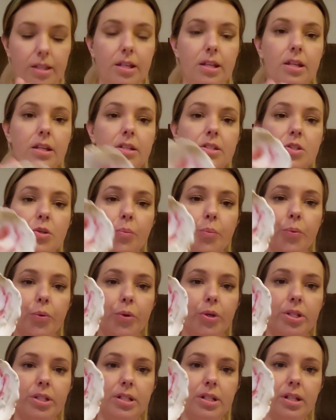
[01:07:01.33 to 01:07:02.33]
these
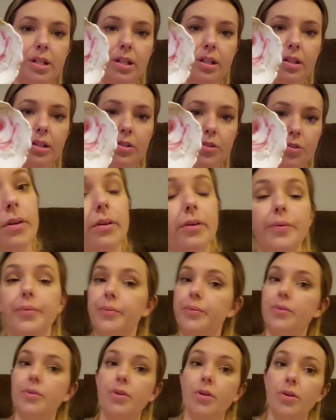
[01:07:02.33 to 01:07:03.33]
pretty,
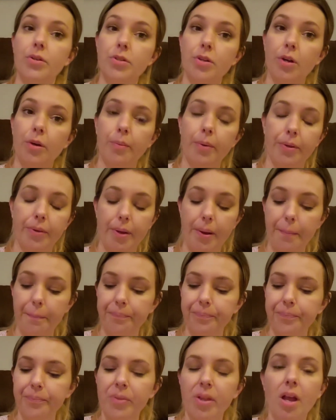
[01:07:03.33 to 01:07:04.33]
sorry about
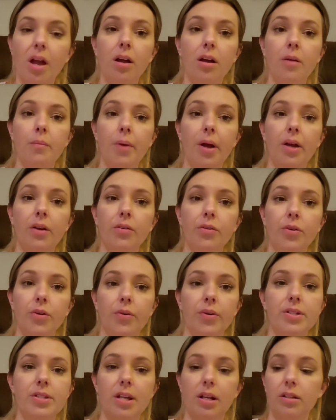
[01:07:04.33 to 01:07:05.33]
that. Um, I don't
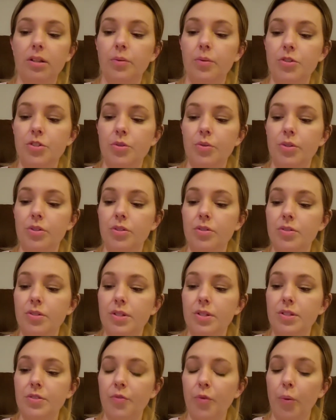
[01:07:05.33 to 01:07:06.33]
know exactly what you would
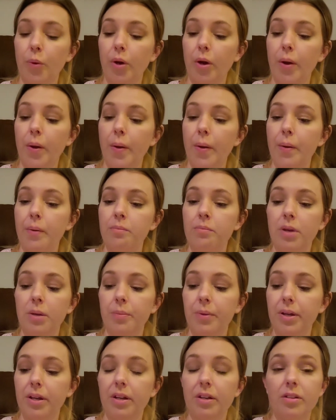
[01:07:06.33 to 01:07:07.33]
use these for.
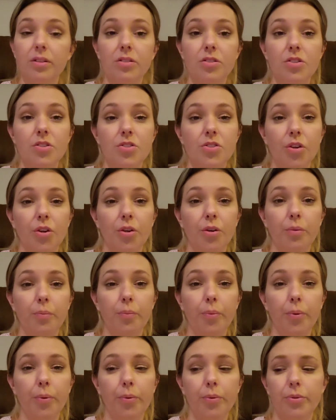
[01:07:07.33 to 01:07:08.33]
Maybe
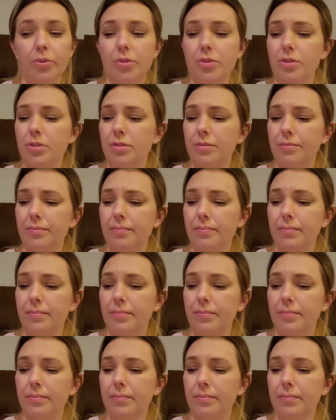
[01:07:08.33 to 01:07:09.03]
dessert bowls.